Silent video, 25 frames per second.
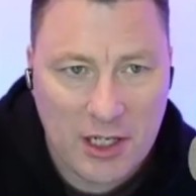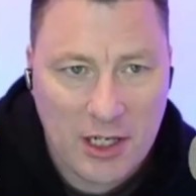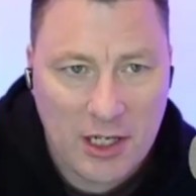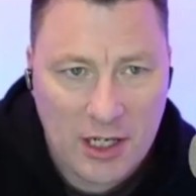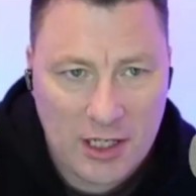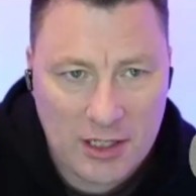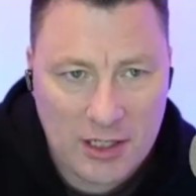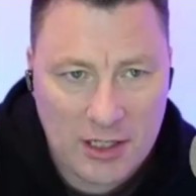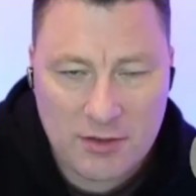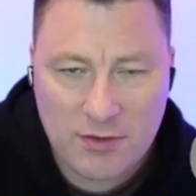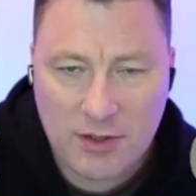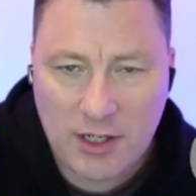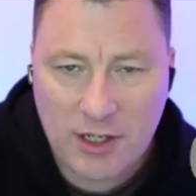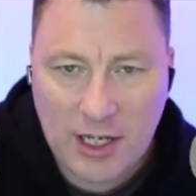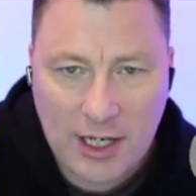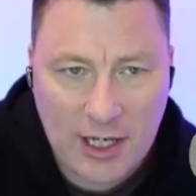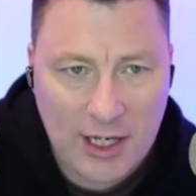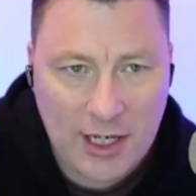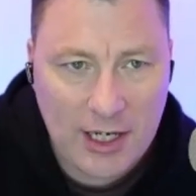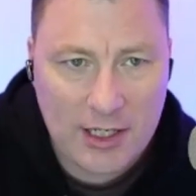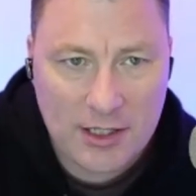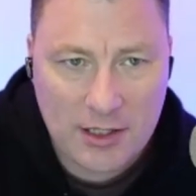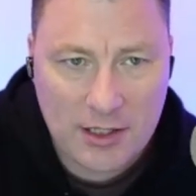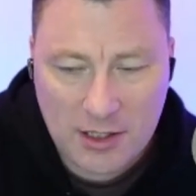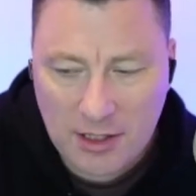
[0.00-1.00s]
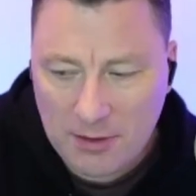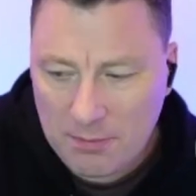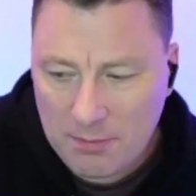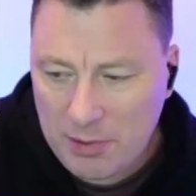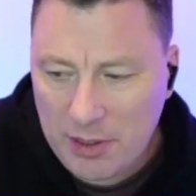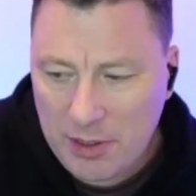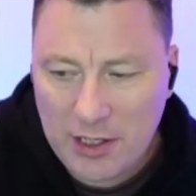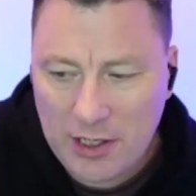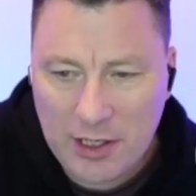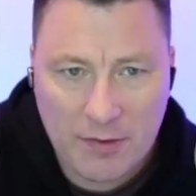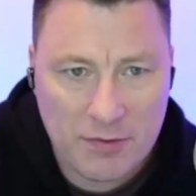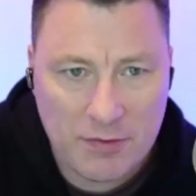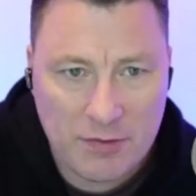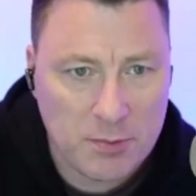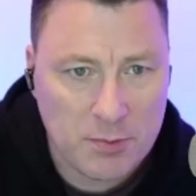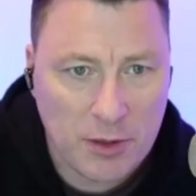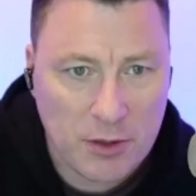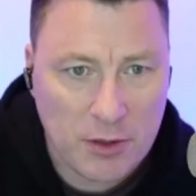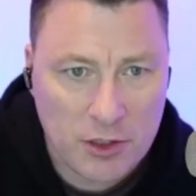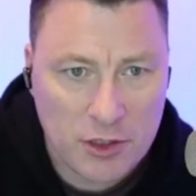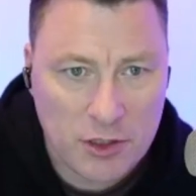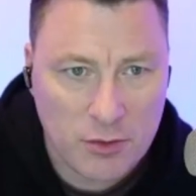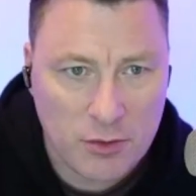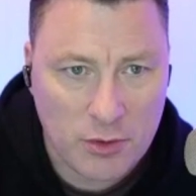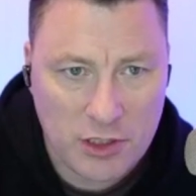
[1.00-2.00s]
and it was very clear that they'd barely ever
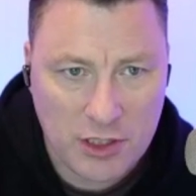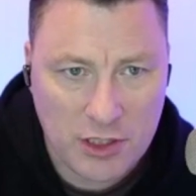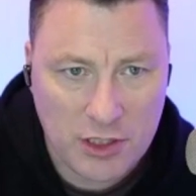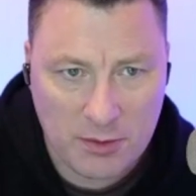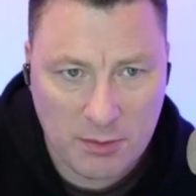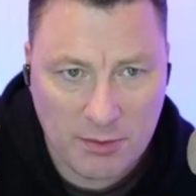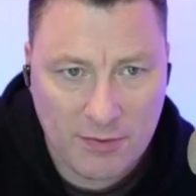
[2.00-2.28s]
spoken to each other